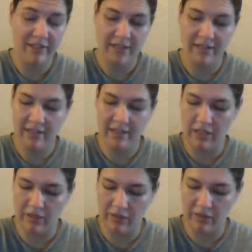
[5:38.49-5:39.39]
is the
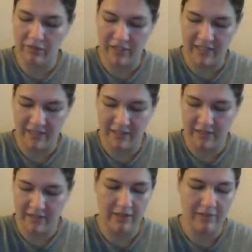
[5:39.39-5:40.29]
color of the plastic
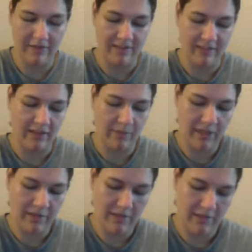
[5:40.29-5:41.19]
that's inside the
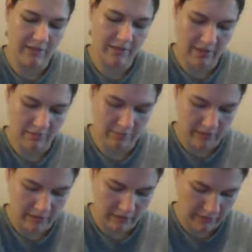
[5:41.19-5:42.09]
palette is
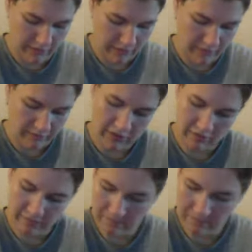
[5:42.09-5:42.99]
completely different.
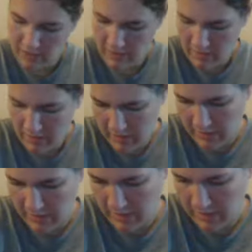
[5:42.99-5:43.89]

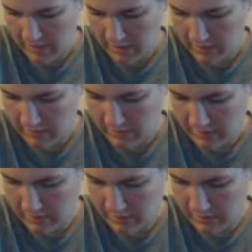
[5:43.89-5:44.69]
And then